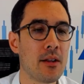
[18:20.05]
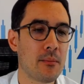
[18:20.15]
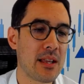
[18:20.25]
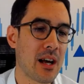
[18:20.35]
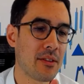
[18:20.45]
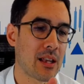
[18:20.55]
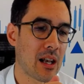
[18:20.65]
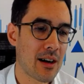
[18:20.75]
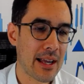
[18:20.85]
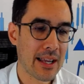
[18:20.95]
the
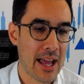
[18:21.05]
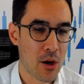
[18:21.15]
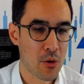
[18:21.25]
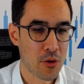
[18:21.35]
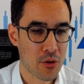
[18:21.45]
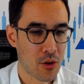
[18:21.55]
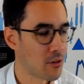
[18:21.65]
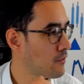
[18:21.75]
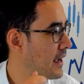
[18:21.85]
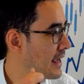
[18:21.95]
underlying health
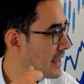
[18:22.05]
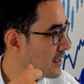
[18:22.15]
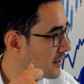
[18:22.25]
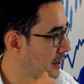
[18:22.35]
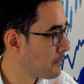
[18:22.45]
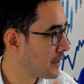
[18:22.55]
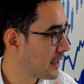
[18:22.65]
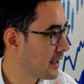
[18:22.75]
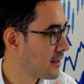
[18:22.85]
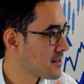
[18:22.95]
of a company.